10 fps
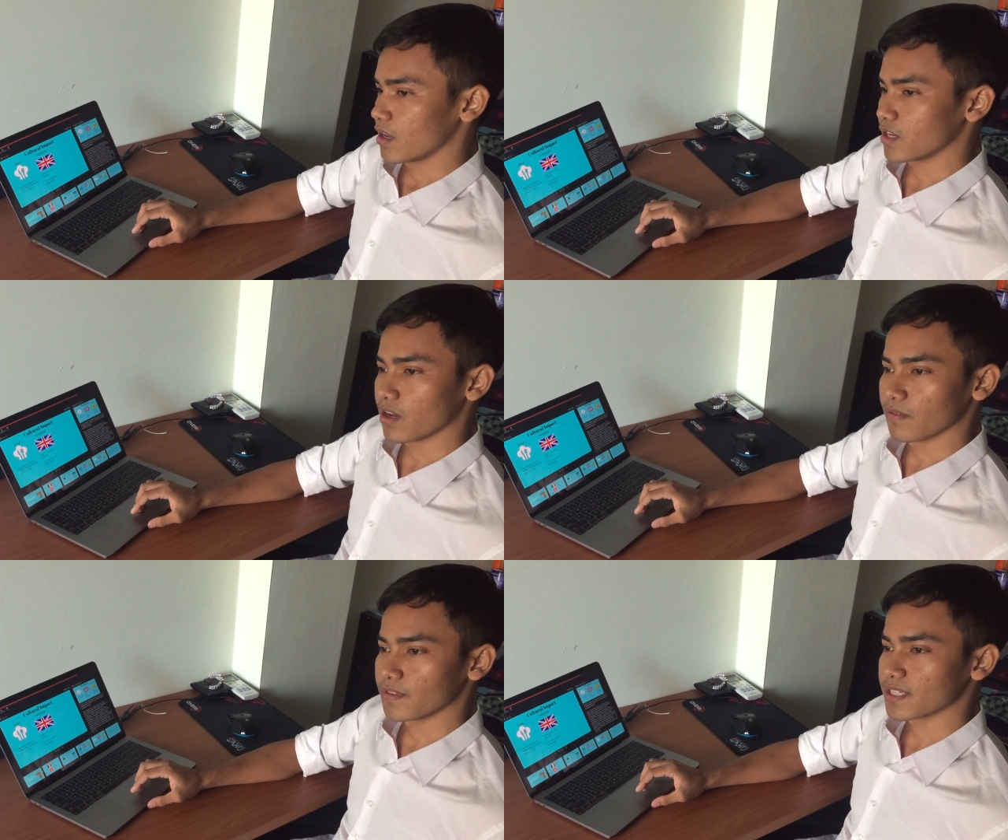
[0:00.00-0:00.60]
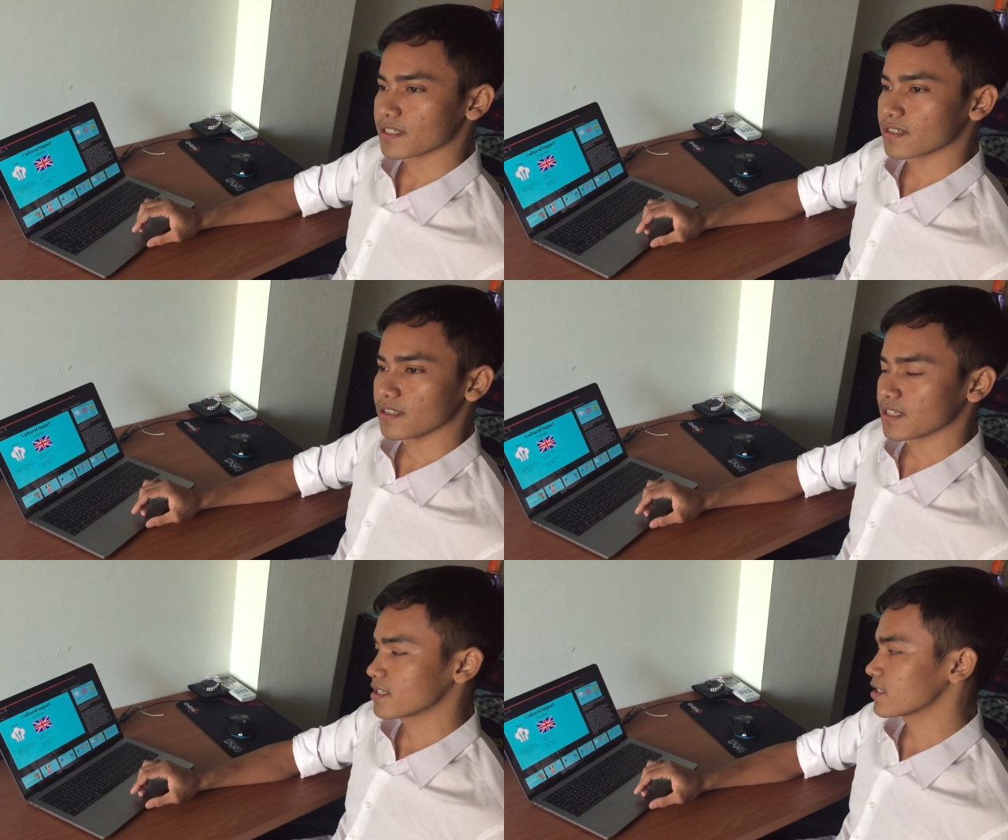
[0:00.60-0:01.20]
You know, this
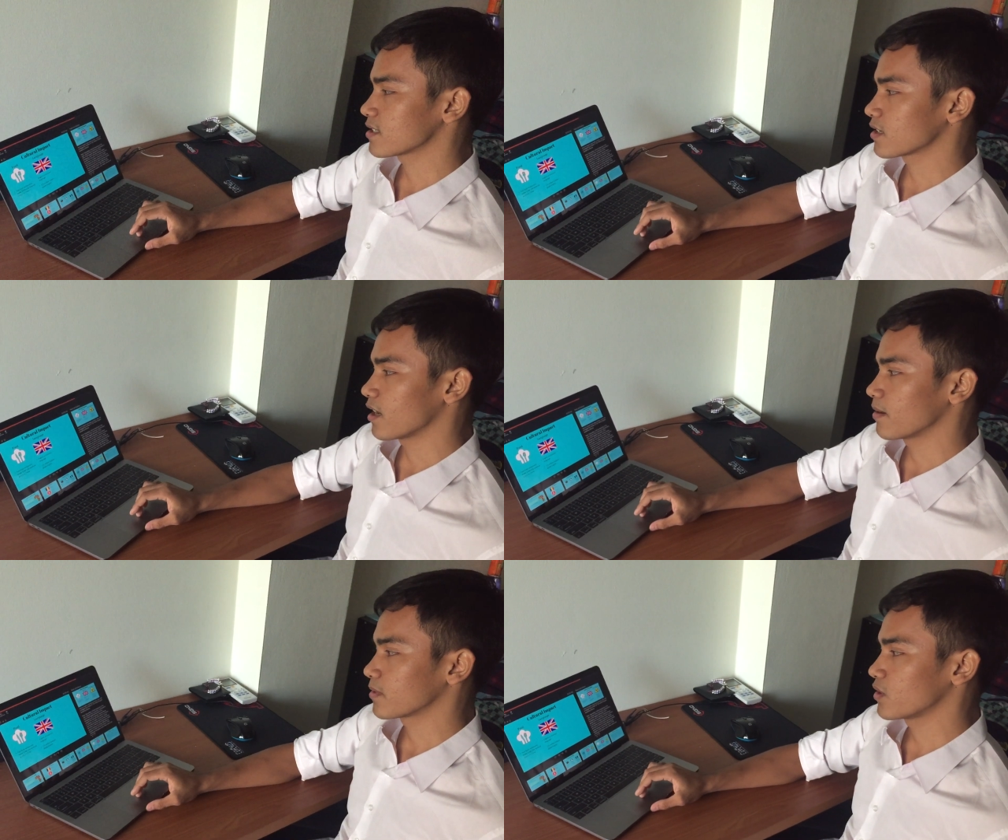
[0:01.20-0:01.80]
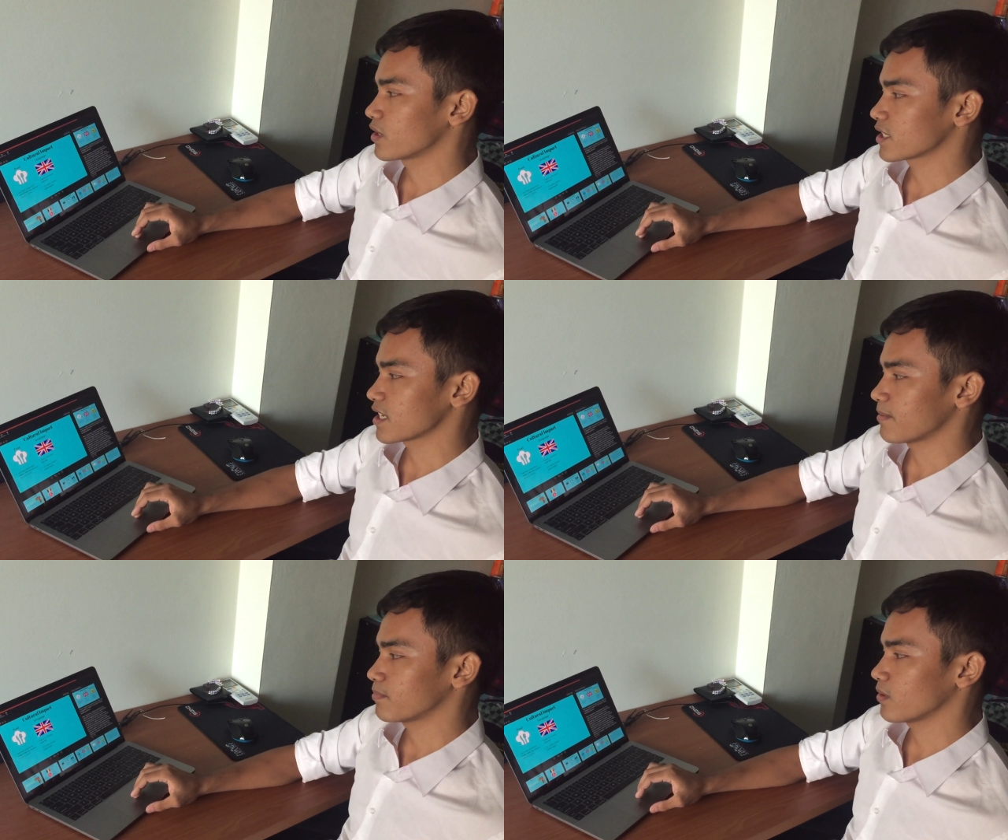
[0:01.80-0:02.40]
is a good
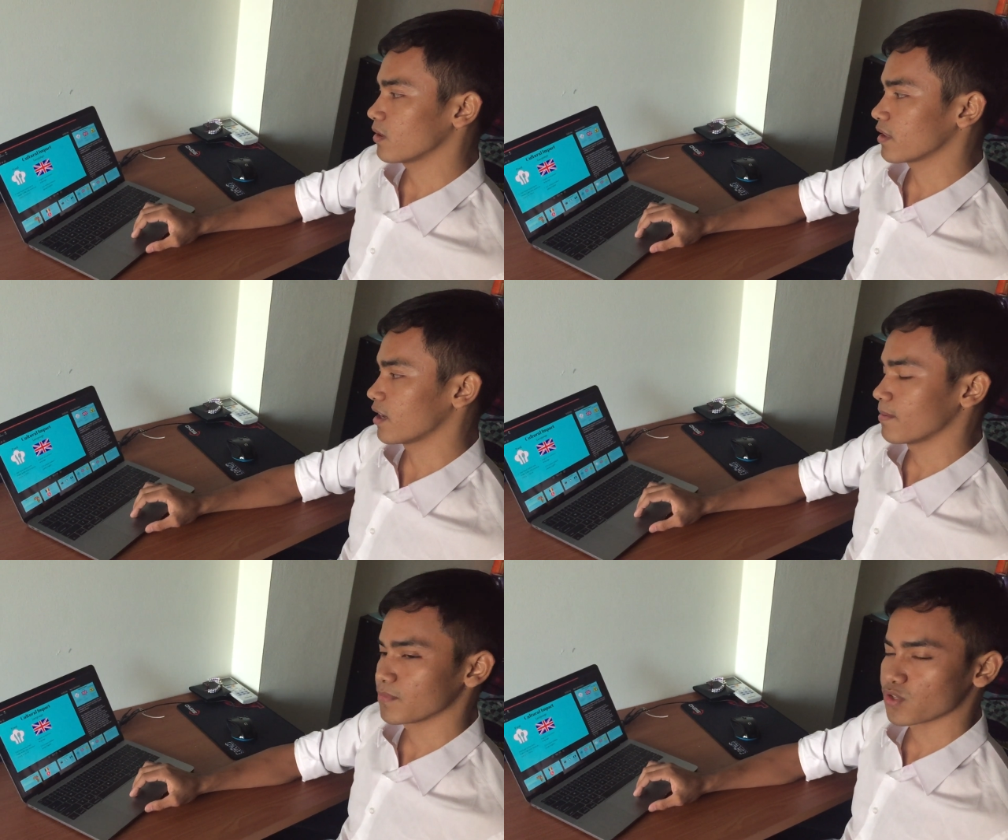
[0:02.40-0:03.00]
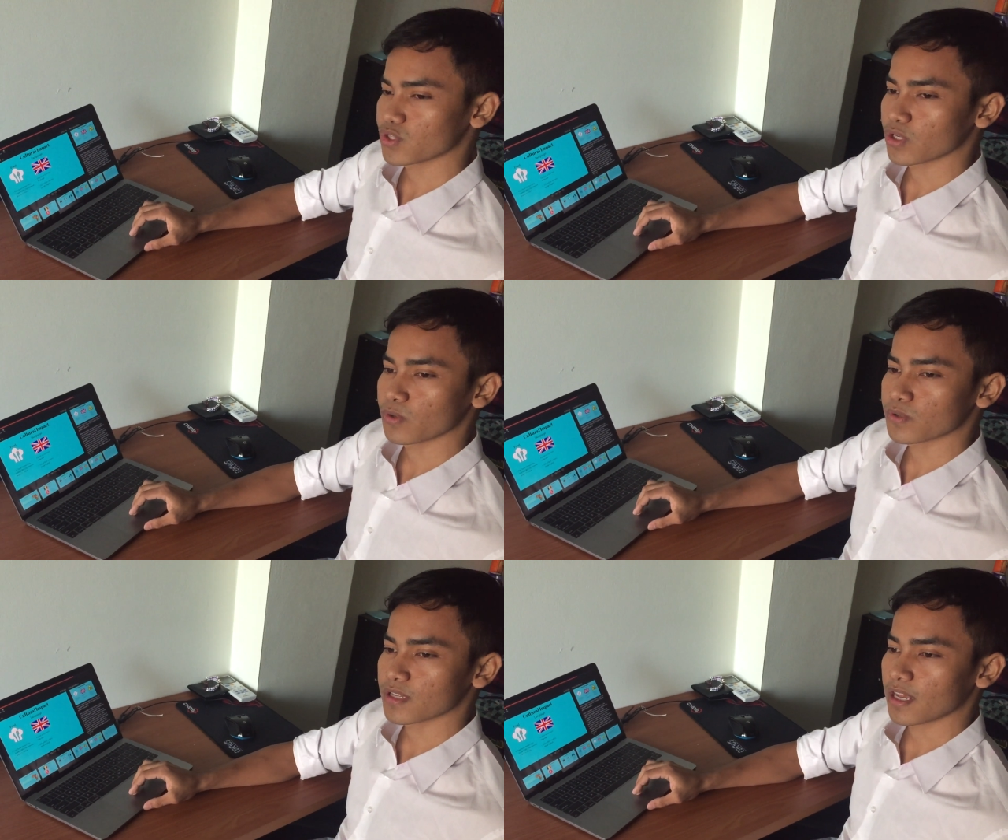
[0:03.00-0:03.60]
example to
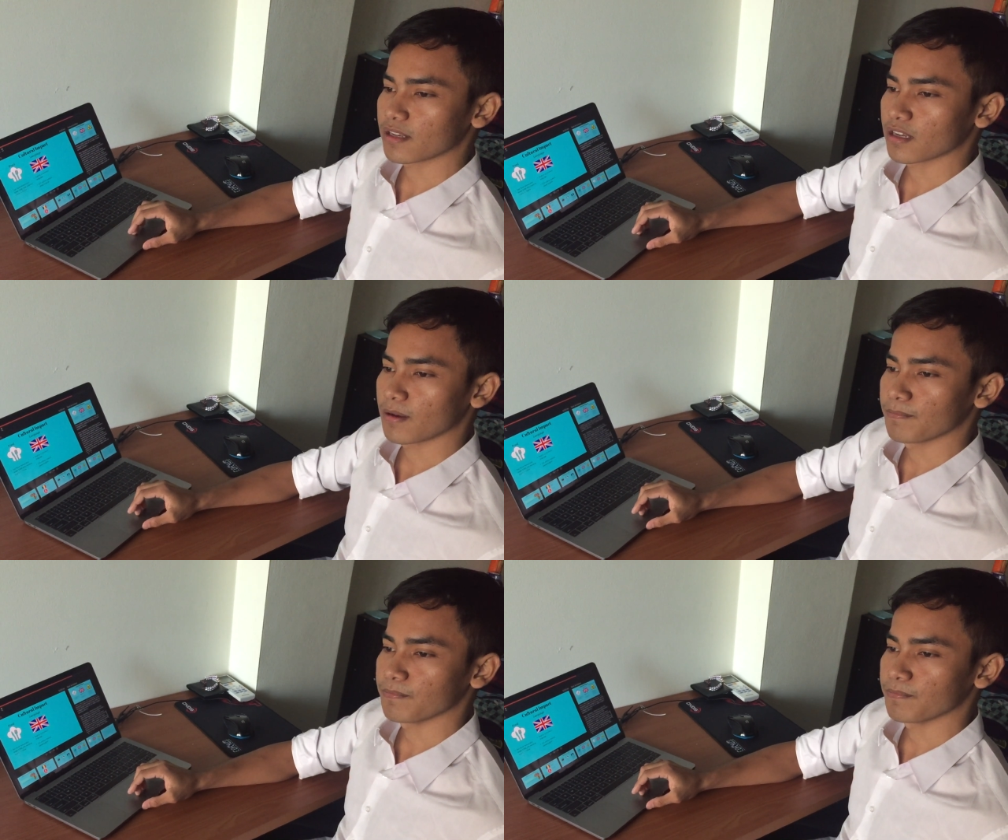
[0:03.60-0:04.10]
show that